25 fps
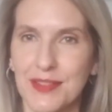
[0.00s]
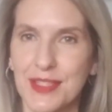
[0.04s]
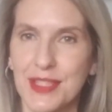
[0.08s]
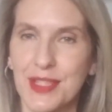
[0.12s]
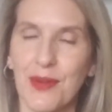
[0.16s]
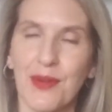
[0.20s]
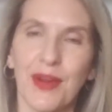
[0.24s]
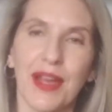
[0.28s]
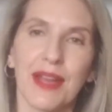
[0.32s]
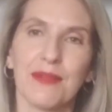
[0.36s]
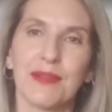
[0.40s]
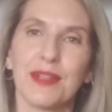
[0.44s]

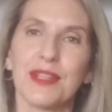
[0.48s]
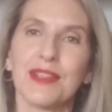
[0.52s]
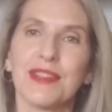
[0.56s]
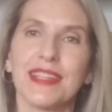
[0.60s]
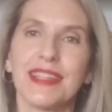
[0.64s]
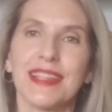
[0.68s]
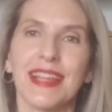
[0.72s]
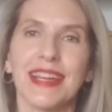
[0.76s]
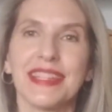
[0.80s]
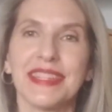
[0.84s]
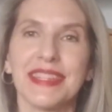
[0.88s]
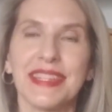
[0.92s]
So I really
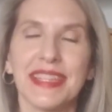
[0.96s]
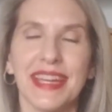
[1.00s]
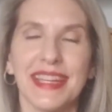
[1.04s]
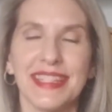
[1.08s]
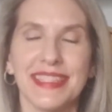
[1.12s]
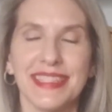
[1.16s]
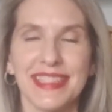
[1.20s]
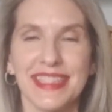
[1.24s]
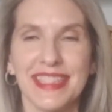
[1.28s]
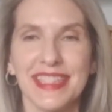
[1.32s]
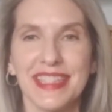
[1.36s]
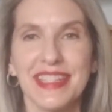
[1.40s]
like the
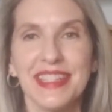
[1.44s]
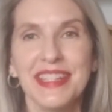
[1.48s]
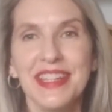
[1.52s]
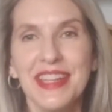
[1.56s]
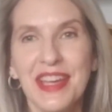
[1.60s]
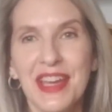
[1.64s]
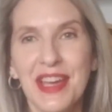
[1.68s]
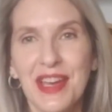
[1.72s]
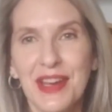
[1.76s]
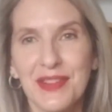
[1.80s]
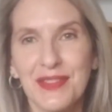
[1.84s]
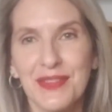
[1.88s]
idea
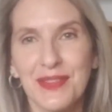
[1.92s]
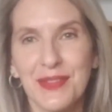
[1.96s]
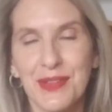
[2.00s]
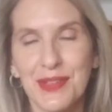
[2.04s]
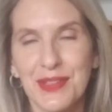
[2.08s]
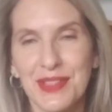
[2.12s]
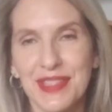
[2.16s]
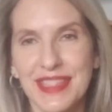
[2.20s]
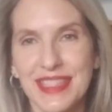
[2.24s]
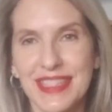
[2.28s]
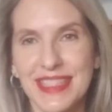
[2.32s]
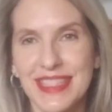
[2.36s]

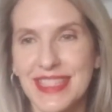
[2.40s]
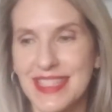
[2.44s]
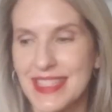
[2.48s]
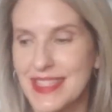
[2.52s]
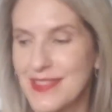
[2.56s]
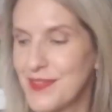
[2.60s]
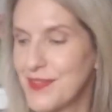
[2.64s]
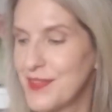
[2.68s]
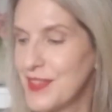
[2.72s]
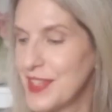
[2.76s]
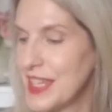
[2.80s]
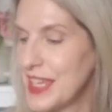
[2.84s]
for
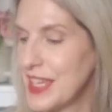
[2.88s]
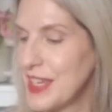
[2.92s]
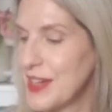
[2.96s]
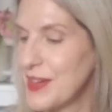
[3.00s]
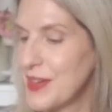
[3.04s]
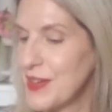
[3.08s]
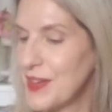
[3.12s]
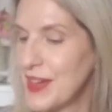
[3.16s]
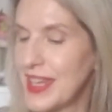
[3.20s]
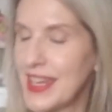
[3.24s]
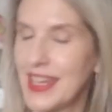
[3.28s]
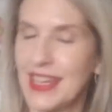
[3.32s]
this
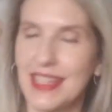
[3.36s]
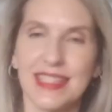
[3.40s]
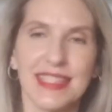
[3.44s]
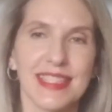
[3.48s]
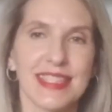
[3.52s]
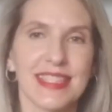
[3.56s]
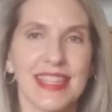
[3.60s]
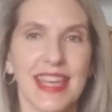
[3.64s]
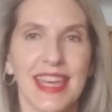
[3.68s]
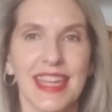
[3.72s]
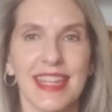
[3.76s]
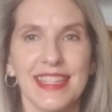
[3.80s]
video and I
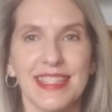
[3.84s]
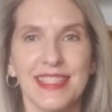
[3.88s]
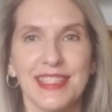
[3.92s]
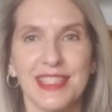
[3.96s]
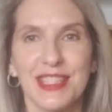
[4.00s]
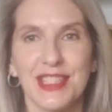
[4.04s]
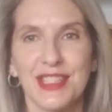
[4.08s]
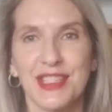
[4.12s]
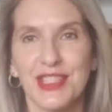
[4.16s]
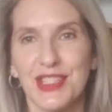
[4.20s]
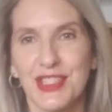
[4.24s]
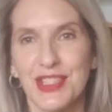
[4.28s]
decided
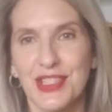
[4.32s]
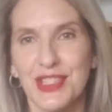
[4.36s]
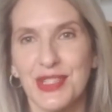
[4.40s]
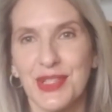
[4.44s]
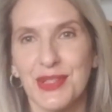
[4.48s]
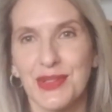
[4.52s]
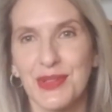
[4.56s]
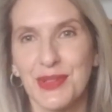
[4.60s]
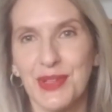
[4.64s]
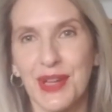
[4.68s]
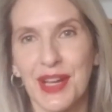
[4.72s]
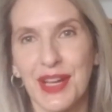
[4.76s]
to just
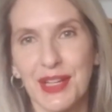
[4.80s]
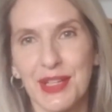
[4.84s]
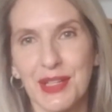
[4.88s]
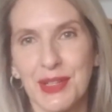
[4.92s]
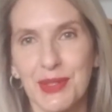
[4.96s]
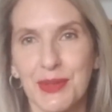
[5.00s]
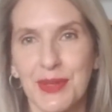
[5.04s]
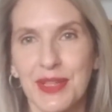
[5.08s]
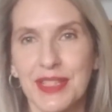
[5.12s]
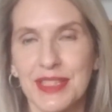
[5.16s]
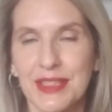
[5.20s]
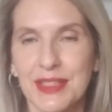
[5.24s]
do a
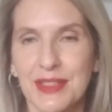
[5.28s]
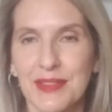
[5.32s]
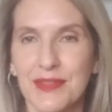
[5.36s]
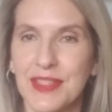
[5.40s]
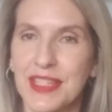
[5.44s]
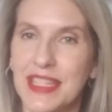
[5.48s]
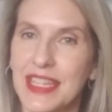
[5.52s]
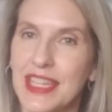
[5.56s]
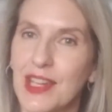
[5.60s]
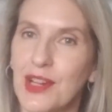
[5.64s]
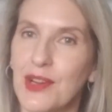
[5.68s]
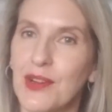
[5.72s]
quick little
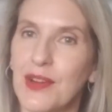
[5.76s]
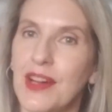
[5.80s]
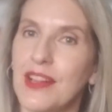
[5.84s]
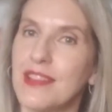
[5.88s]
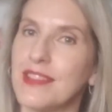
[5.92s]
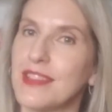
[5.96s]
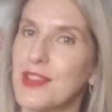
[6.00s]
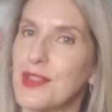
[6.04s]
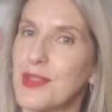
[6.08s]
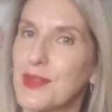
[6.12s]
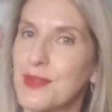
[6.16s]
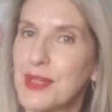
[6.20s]
video on
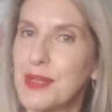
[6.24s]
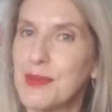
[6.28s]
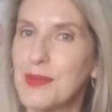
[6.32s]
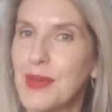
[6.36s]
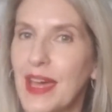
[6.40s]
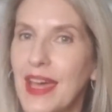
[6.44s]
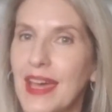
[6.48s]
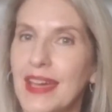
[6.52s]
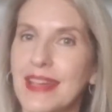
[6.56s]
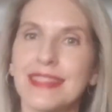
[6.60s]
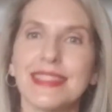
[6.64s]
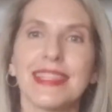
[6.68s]
the three
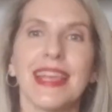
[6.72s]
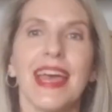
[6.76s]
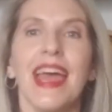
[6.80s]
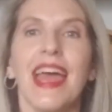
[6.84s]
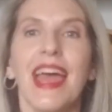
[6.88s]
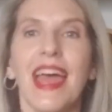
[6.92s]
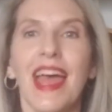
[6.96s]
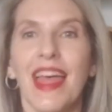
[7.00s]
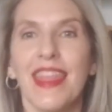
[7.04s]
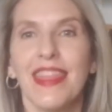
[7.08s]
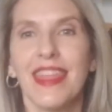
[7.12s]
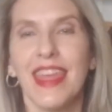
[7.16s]
bags
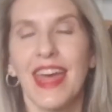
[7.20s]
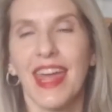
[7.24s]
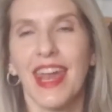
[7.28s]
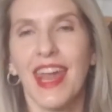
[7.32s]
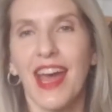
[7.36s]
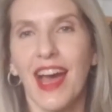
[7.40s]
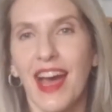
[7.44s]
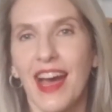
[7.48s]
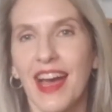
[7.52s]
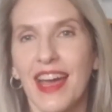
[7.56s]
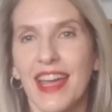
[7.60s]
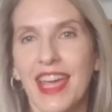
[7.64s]
that
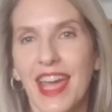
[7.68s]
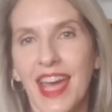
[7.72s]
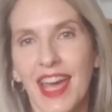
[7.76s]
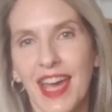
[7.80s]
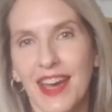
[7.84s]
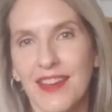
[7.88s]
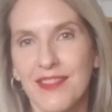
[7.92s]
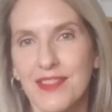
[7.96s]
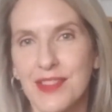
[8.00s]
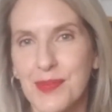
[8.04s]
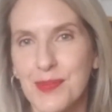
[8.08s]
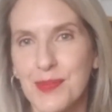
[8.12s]
I
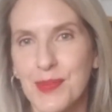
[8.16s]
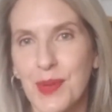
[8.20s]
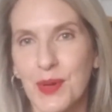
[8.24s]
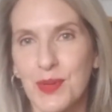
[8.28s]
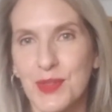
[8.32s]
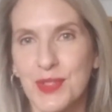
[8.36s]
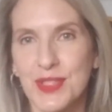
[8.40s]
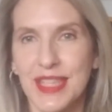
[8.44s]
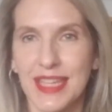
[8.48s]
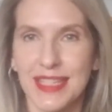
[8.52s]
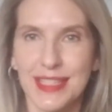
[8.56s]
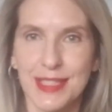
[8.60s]
have the
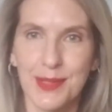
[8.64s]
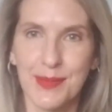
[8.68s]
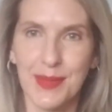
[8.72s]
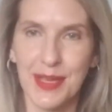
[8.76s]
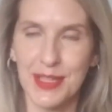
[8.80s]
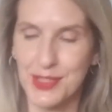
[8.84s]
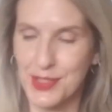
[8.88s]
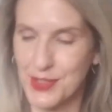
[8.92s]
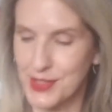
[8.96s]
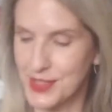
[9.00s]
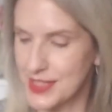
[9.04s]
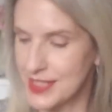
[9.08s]
most
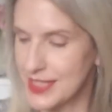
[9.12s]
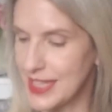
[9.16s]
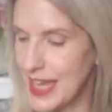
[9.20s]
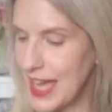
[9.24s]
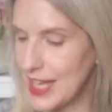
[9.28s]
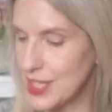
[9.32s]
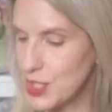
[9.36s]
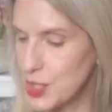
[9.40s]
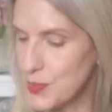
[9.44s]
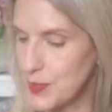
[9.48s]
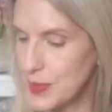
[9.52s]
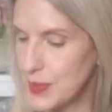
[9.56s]
sentimental
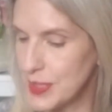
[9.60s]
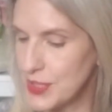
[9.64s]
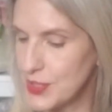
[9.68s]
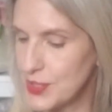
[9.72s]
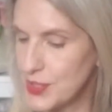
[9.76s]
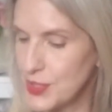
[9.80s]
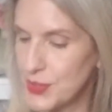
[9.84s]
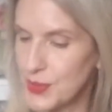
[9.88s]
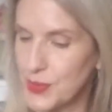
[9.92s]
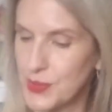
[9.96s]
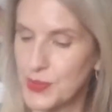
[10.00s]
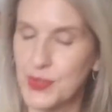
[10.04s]
attachment
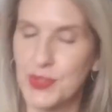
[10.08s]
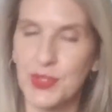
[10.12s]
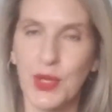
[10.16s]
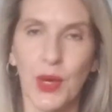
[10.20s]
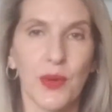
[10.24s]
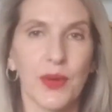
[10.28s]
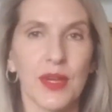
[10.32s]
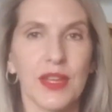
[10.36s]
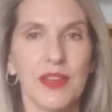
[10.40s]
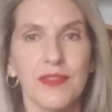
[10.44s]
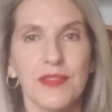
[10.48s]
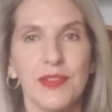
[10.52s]
to.
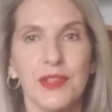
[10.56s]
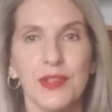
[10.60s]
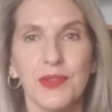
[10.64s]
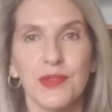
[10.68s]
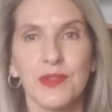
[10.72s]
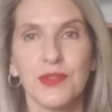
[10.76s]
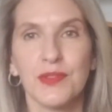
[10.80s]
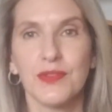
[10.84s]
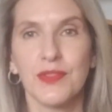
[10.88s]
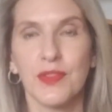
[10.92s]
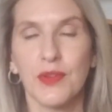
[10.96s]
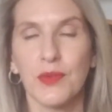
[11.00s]
So if
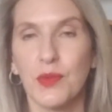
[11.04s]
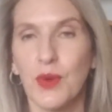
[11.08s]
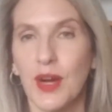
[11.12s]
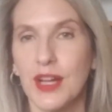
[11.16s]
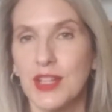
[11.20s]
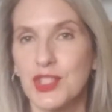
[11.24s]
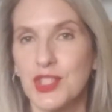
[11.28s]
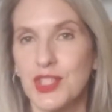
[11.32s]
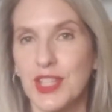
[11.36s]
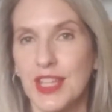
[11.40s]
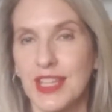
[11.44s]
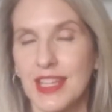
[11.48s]
you've
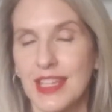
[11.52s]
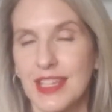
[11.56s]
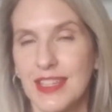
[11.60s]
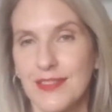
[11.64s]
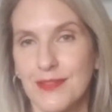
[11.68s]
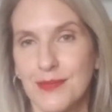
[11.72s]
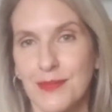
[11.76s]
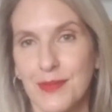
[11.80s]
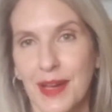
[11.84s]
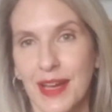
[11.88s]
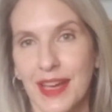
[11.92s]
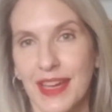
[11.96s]
watched any
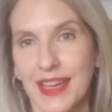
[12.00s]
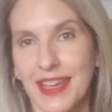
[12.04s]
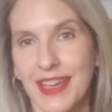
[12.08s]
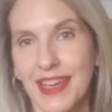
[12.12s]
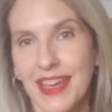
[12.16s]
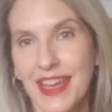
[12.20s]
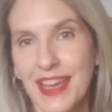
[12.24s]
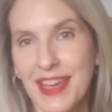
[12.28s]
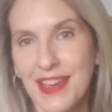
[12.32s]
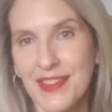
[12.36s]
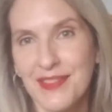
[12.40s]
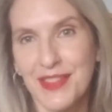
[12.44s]
of my
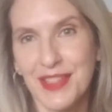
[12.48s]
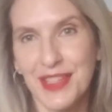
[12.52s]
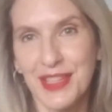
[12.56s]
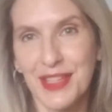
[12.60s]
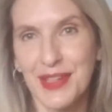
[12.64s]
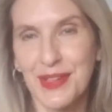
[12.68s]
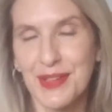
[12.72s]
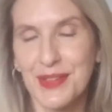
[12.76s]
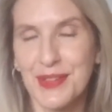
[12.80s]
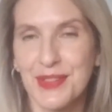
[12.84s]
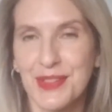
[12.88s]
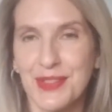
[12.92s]

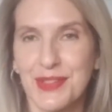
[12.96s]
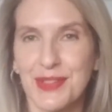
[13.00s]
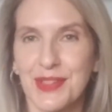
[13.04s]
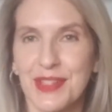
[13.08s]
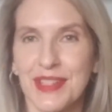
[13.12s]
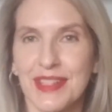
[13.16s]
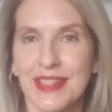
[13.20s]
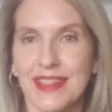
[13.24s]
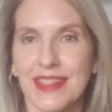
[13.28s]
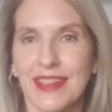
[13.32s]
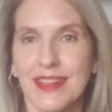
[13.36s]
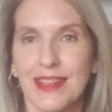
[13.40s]
videos
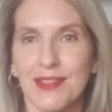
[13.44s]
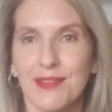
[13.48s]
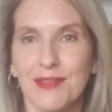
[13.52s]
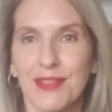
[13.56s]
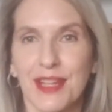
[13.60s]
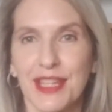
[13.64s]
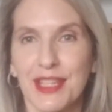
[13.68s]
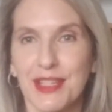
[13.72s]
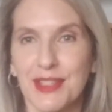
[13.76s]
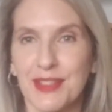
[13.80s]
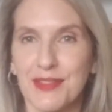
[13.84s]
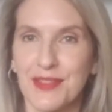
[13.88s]
or are a
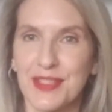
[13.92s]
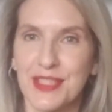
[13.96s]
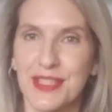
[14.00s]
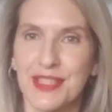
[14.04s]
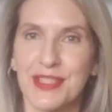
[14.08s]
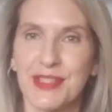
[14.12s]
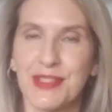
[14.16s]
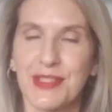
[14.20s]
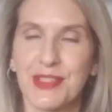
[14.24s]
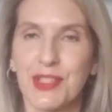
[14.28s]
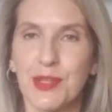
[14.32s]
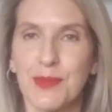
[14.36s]
regular
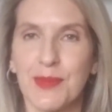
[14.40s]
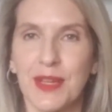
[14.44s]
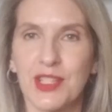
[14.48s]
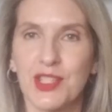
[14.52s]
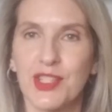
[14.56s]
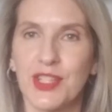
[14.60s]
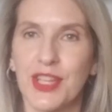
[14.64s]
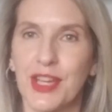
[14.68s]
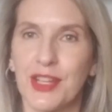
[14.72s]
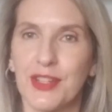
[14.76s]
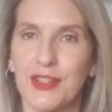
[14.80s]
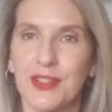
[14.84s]
visitor to my
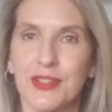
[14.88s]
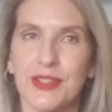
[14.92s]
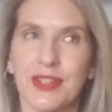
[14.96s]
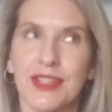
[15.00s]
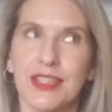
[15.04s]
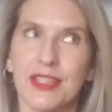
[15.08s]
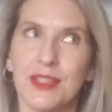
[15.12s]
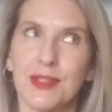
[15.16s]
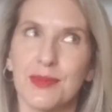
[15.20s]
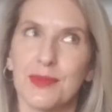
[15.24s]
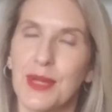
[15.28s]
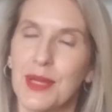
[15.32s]
channel,
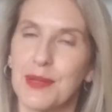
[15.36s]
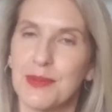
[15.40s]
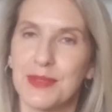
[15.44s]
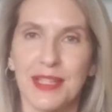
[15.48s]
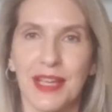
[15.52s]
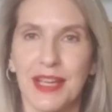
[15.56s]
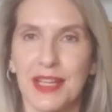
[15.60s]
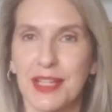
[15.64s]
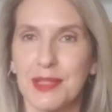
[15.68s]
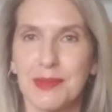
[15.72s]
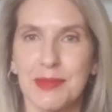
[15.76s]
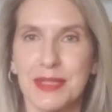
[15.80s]
you're probably
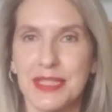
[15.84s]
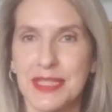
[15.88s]
not going to be